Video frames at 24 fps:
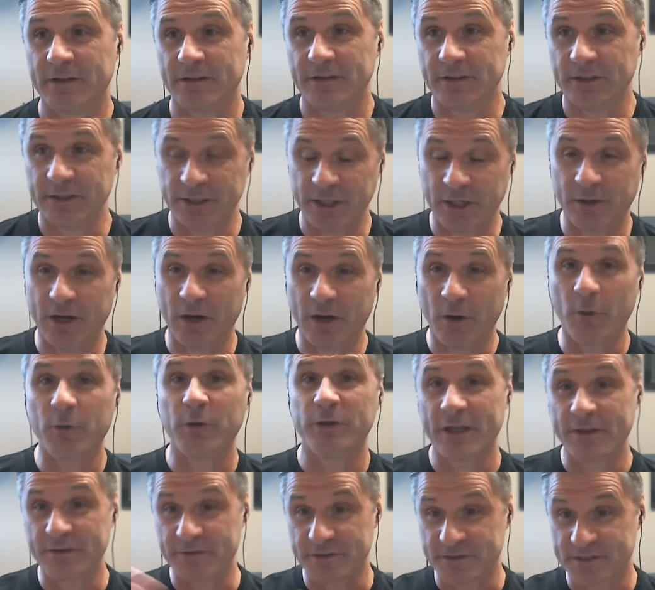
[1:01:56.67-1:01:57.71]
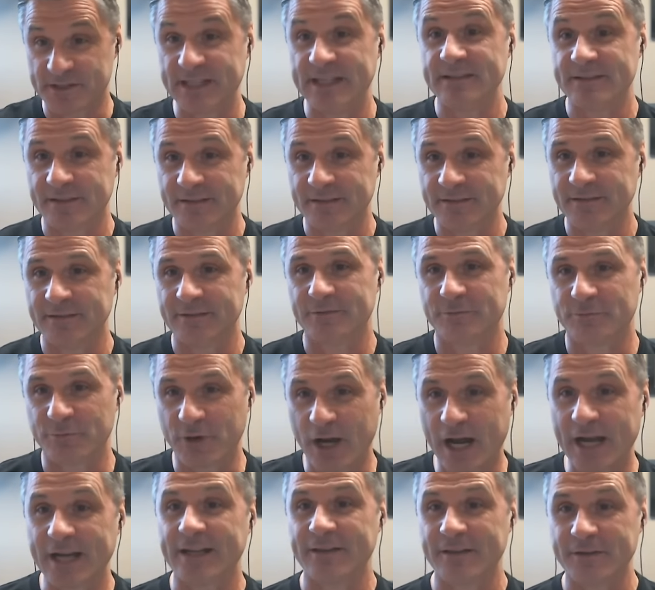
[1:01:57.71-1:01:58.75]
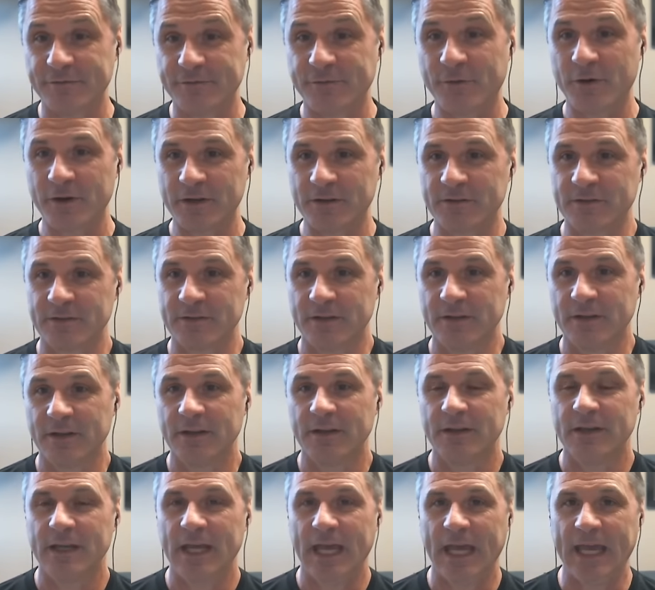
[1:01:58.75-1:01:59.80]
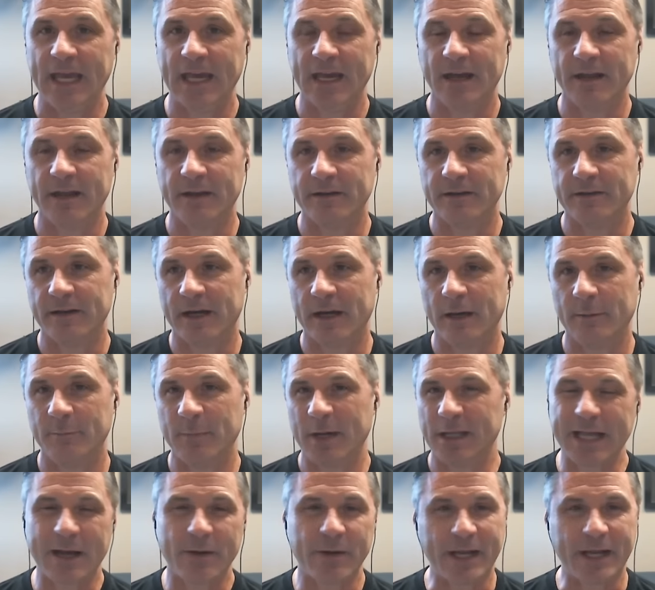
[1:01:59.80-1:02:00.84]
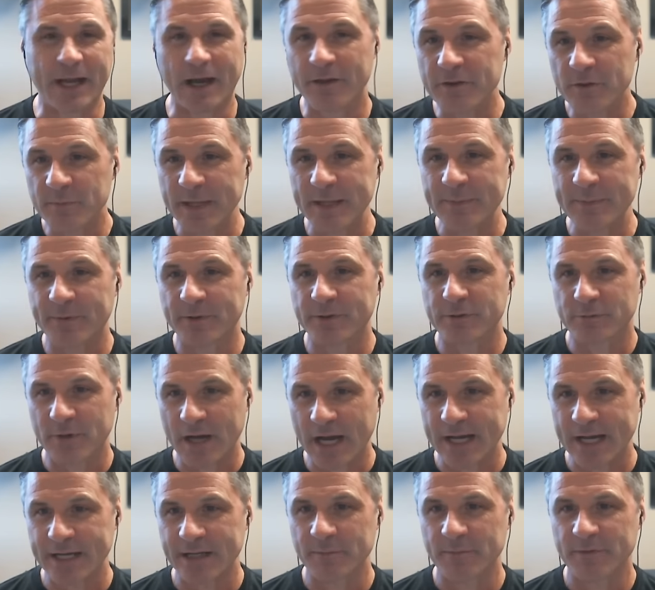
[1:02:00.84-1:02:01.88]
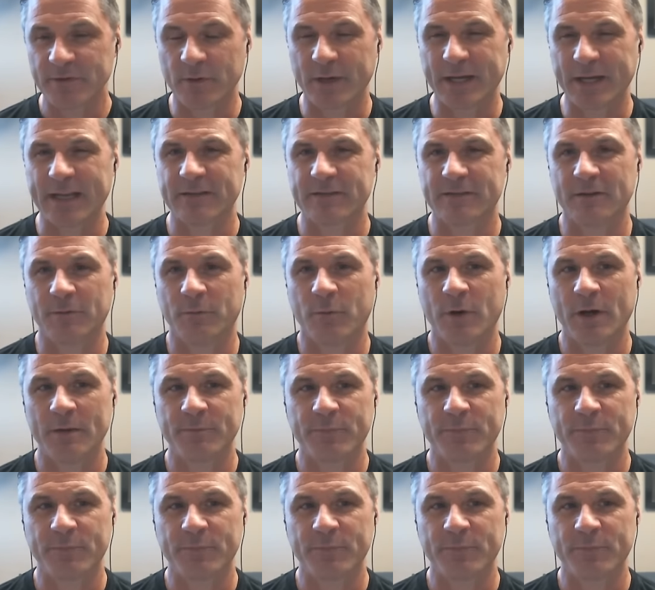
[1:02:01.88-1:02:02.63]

uh you know, a whole another season riding the forks and um, allowing other people to ride them. So I guess the one